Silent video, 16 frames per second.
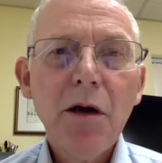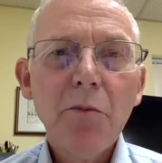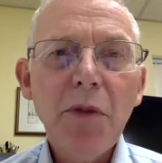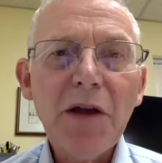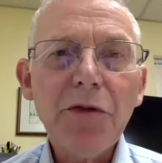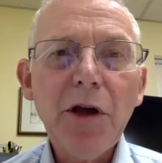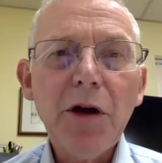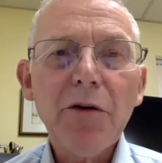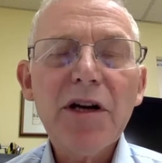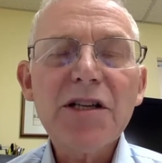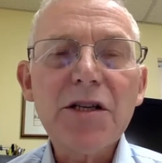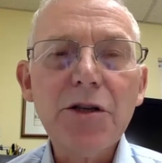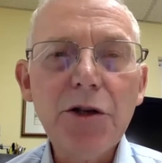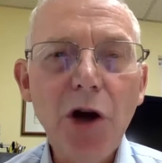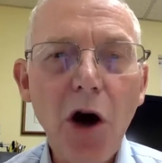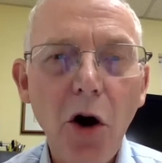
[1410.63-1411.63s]
But there is
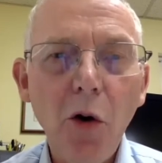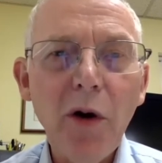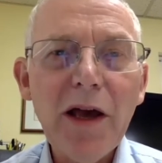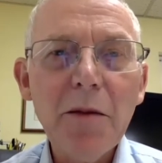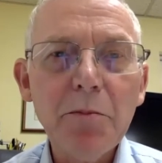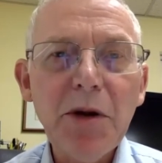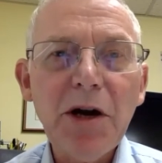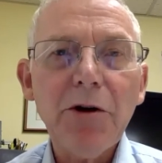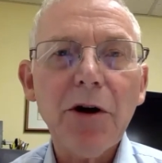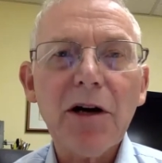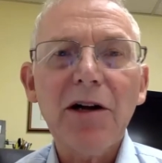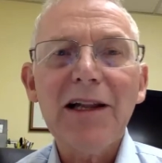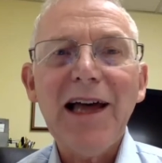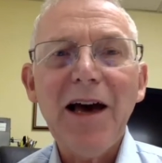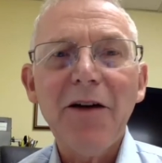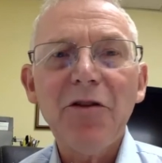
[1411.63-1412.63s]
no
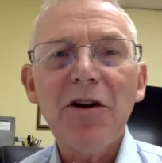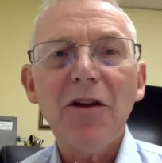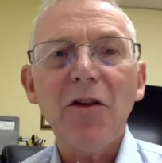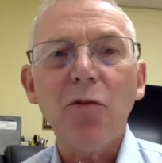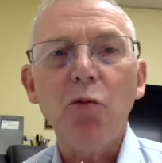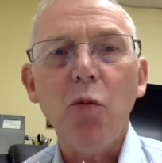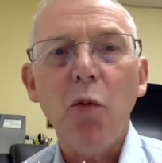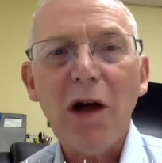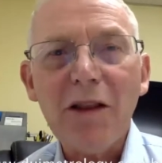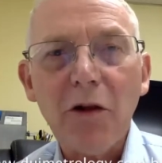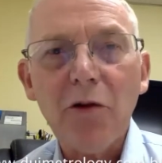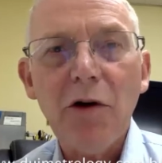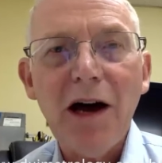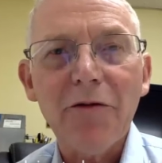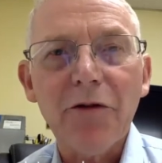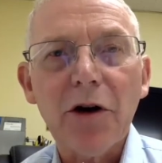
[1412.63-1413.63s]
empirical evidence
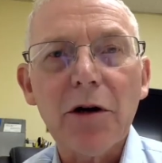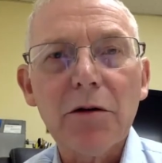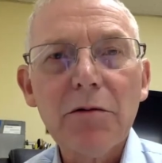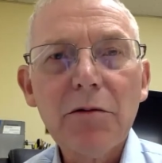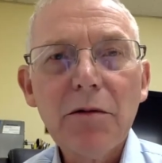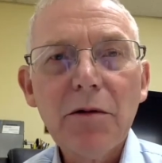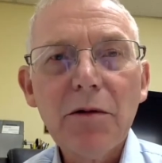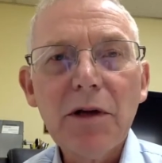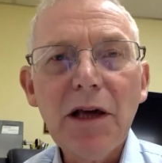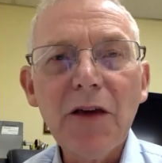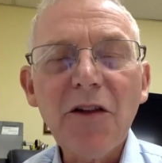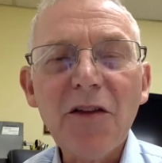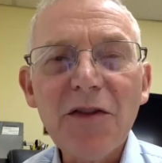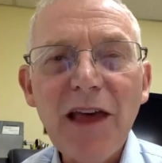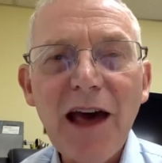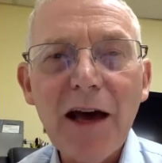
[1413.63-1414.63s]
whatsoever.
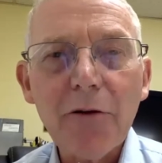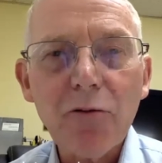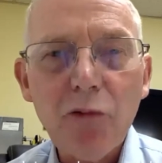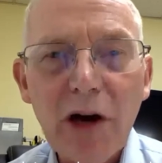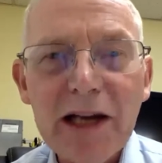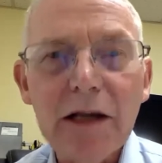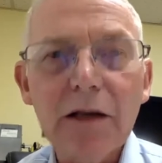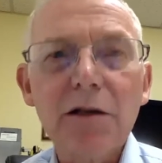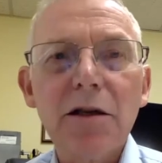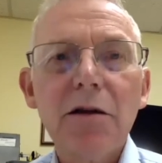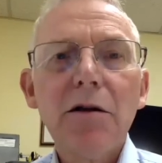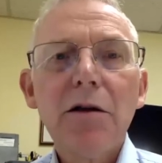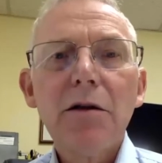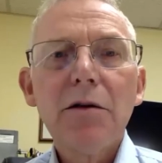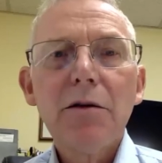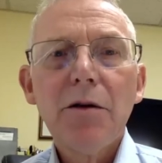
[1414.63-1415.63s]
Isn't that right,
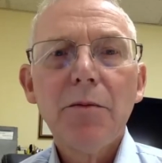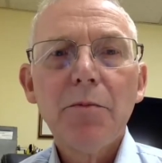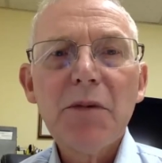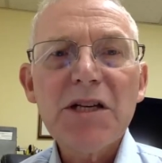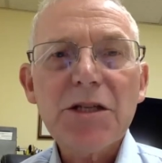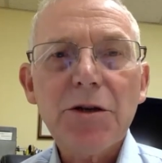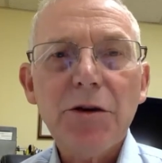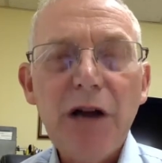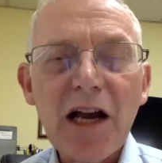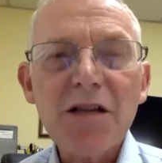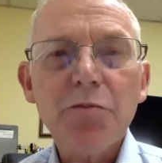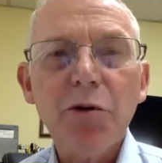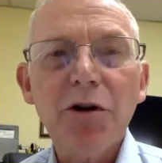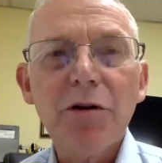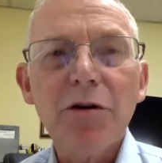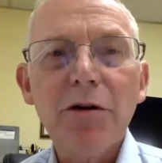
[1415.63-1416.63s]
Mr.
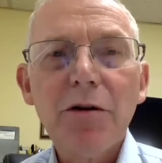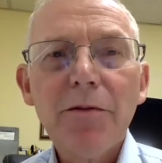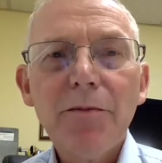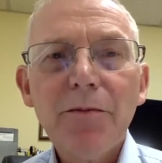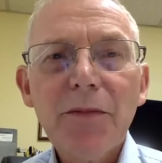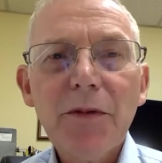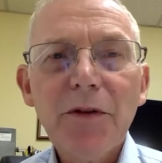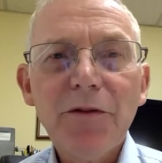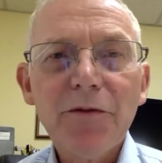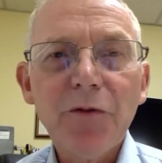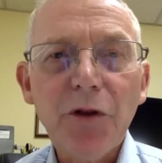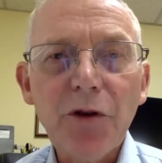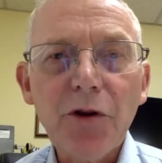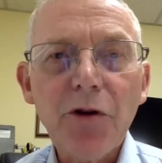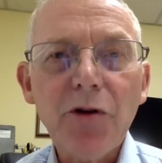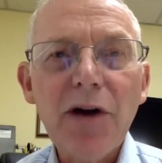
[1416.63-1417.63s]
Expert for
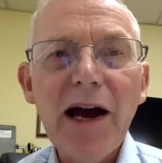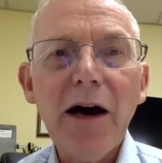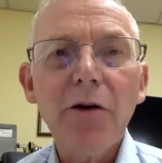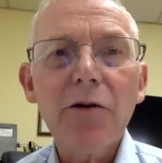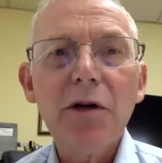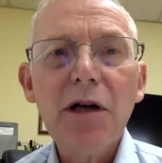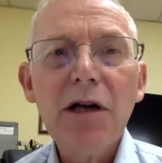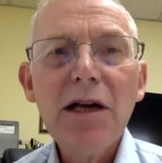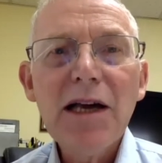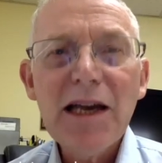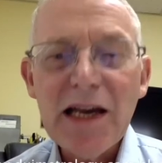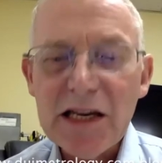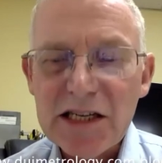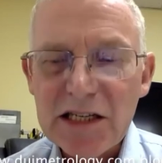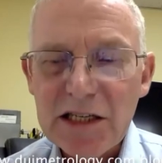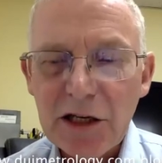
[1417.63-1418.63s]
the Crown?
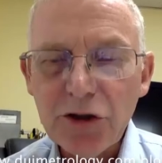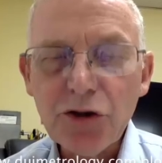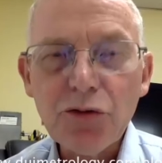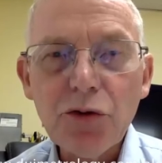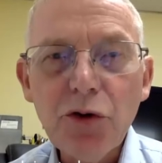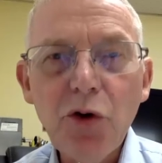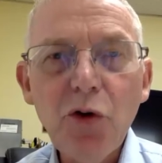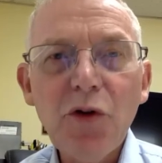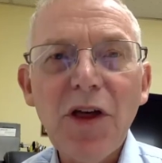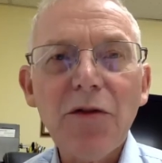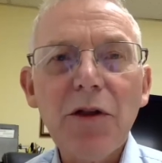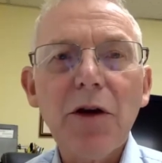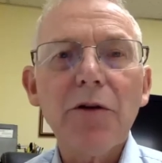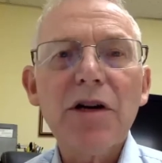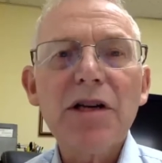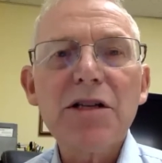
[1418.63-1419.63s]
Isn't it true that
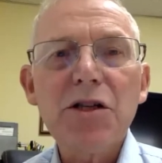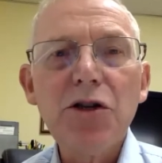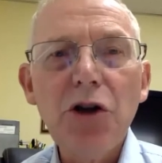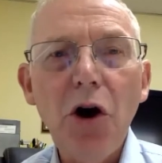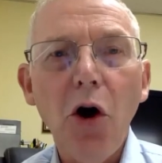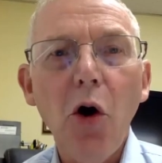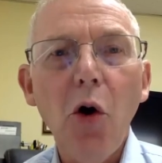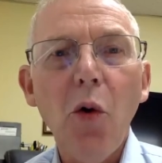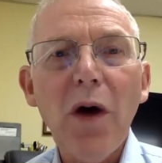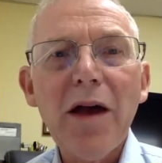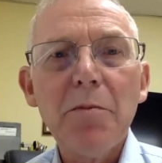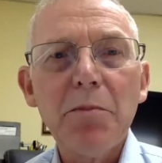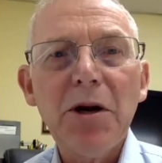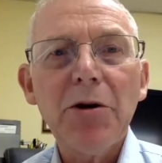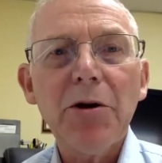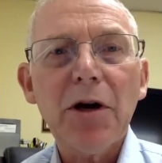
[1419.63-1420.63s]
there is no
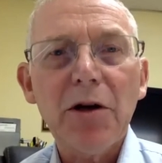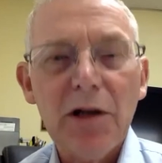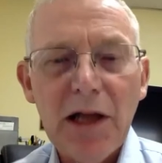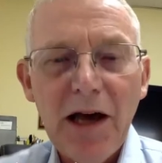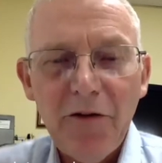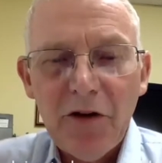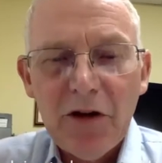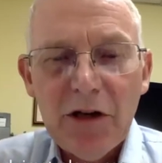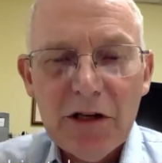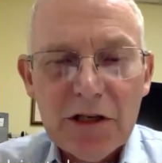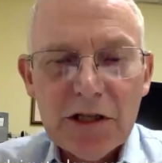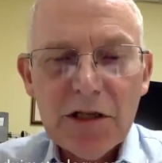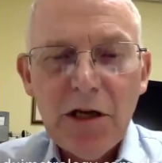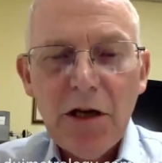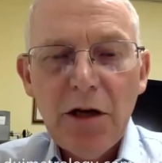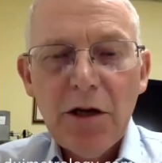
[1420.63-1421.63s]
empirical
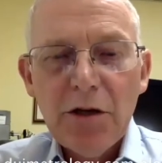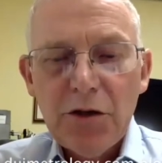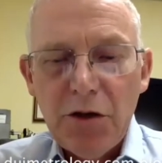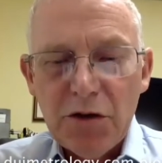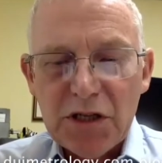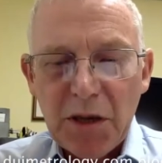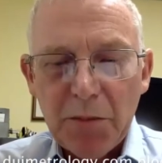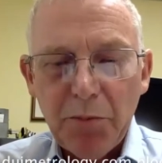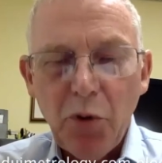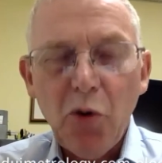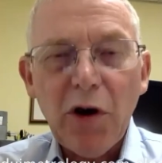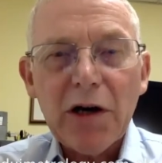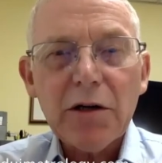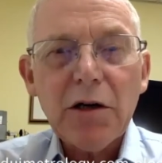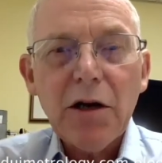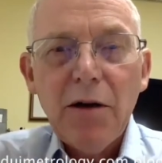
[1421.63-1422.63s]
evidence to
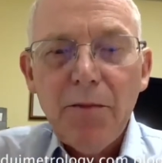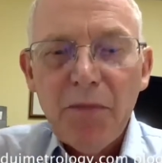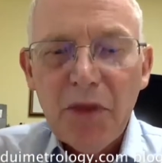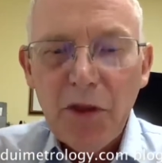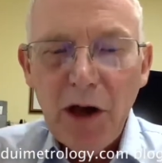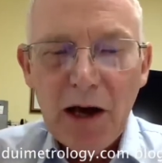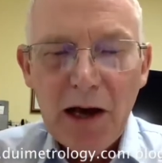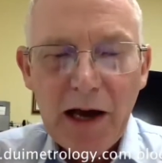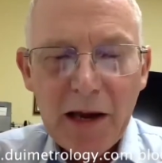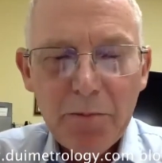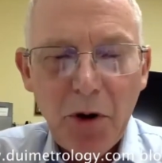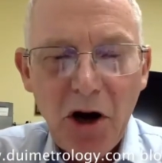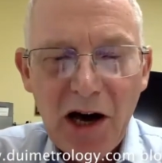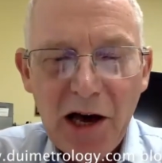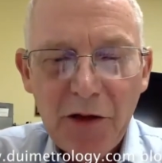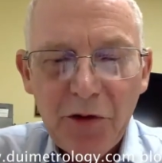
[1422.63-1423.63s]
support the
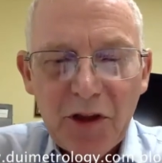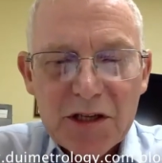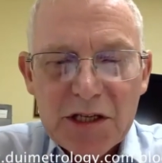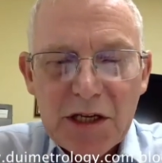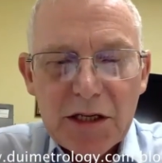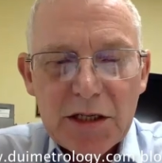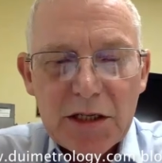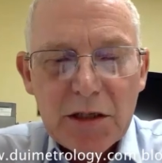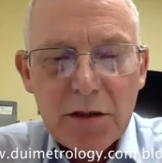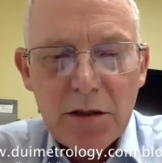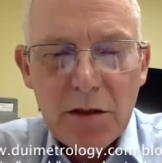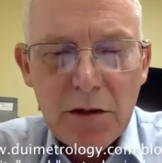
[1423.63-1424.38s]
hypothesis